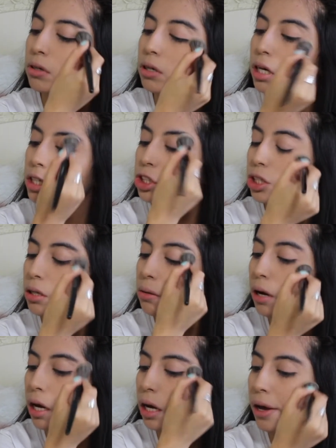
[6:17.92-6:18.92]
brush it
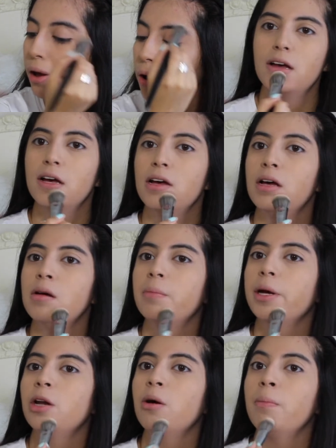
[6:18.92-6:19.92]
away.
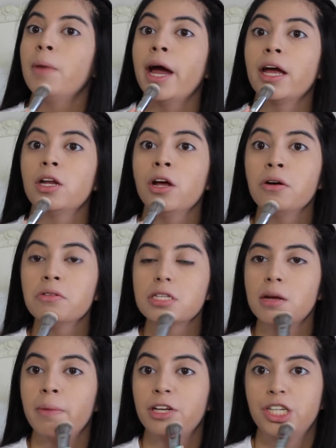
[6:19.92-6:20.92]
I know my
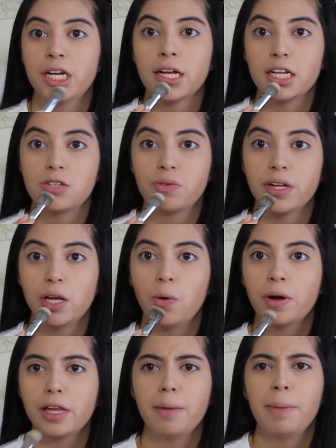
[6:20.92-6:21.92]
nose and my chin gets really
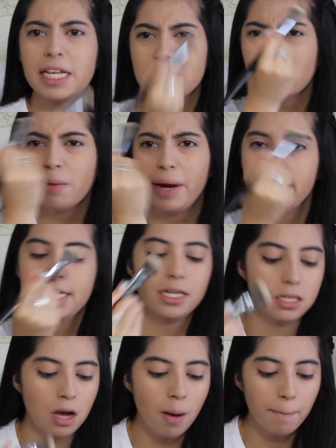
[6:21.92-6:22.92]
oily, basically my
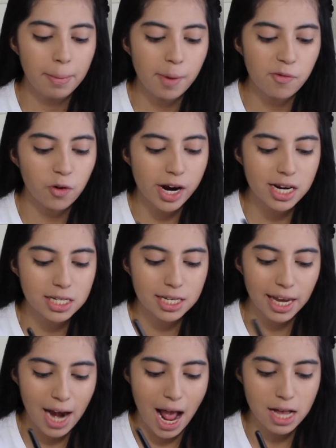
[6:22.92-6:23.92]
T-zone, but my forehead
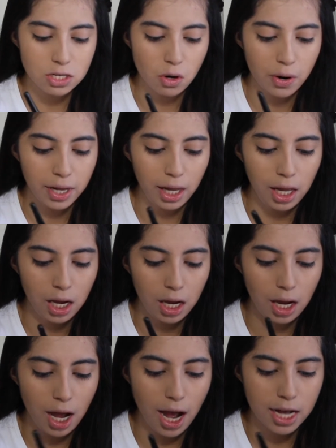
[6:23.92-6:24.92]
doesn't get as
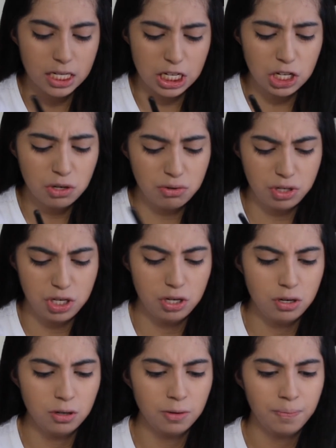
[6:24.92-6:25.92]
oily as it used
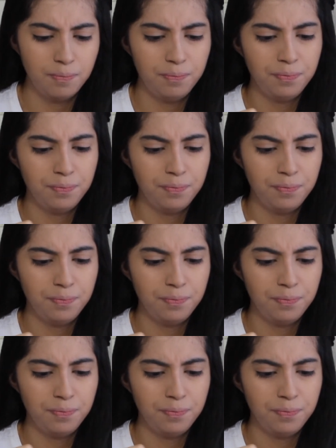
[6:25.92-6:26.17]
to.